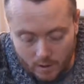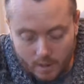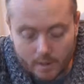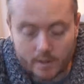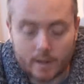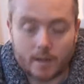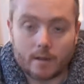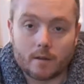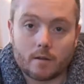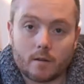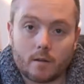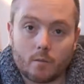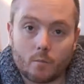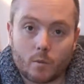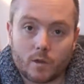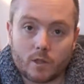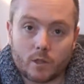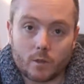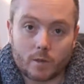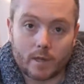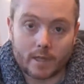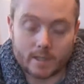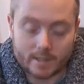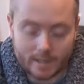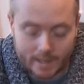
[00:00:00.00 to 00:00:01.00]
And then when
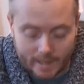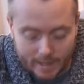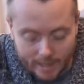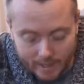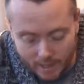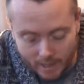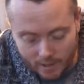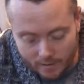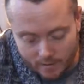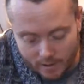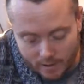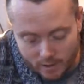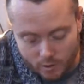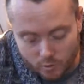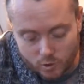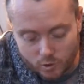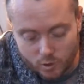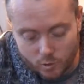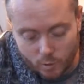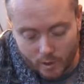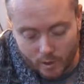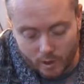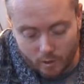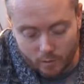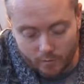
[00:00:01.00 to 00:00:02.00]
you get to here, that's your
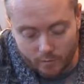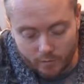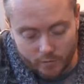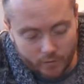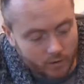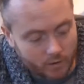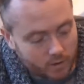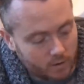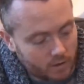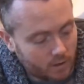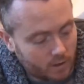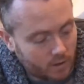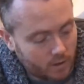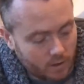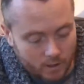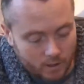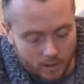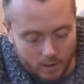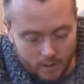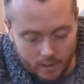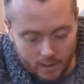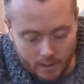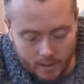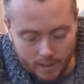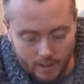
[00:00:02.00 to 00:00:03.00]
twelfth,
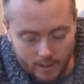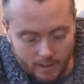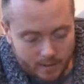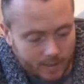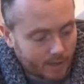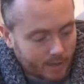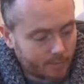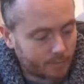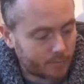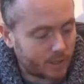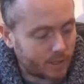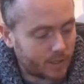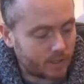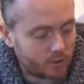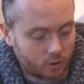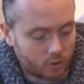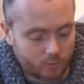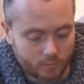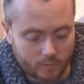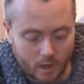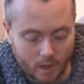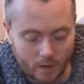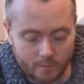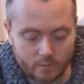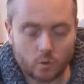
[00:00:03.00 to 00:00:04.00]
and that means
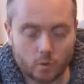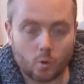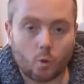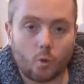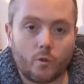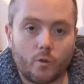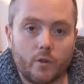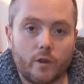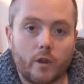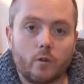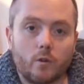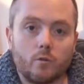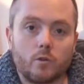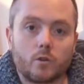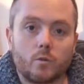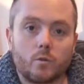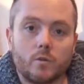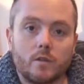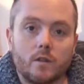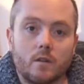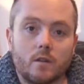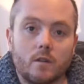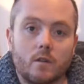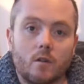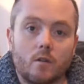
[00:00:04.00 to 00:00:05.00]
you've covered all the notes
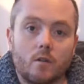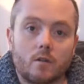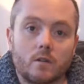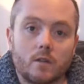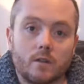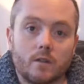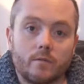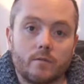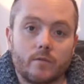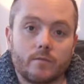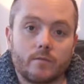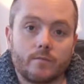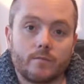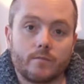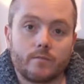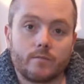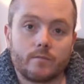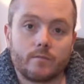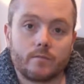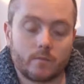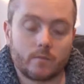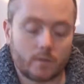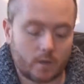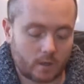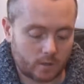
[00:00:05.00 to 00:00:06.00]
within an octave.
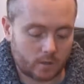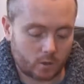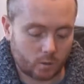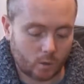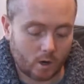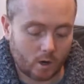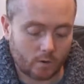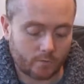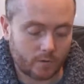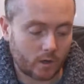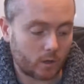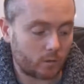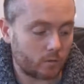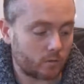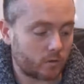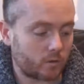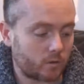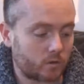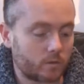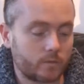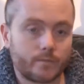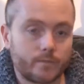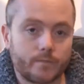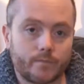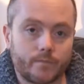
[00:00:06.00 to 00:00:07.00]
That's 12
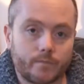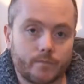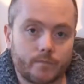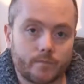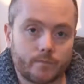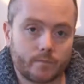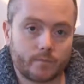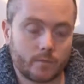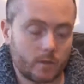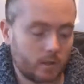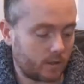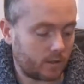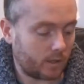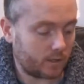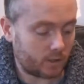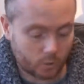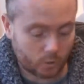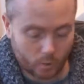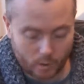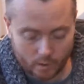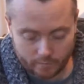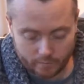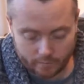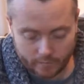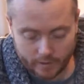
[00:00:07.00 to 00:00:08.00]
notes. So that's
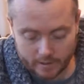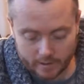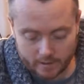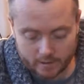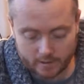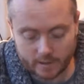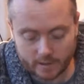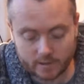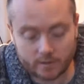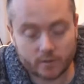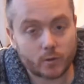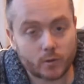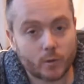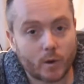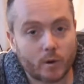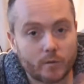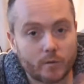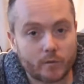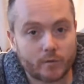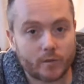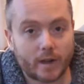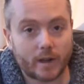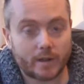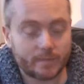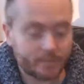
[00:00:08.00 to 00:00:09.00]
12 frets, so that's the 12th
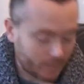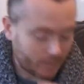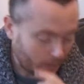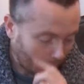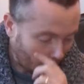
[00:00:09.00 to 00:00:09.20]
fret.